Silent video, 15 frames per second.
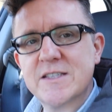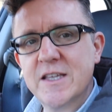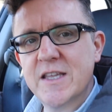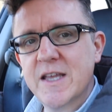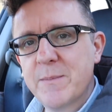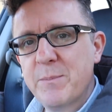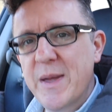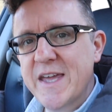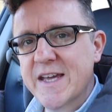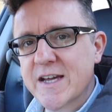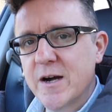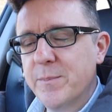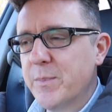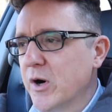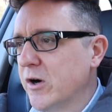that they
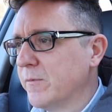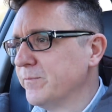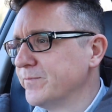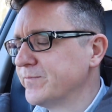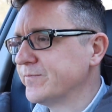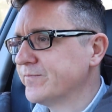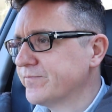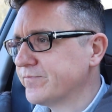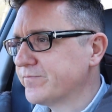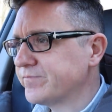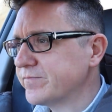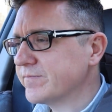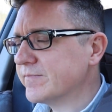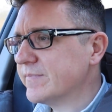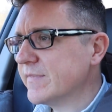pick up on
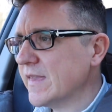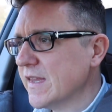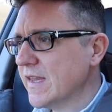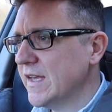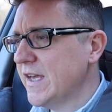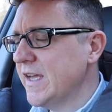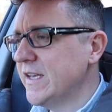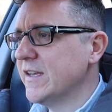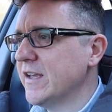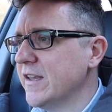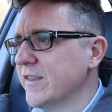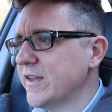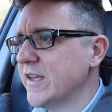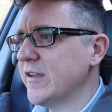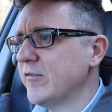in
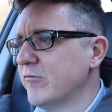the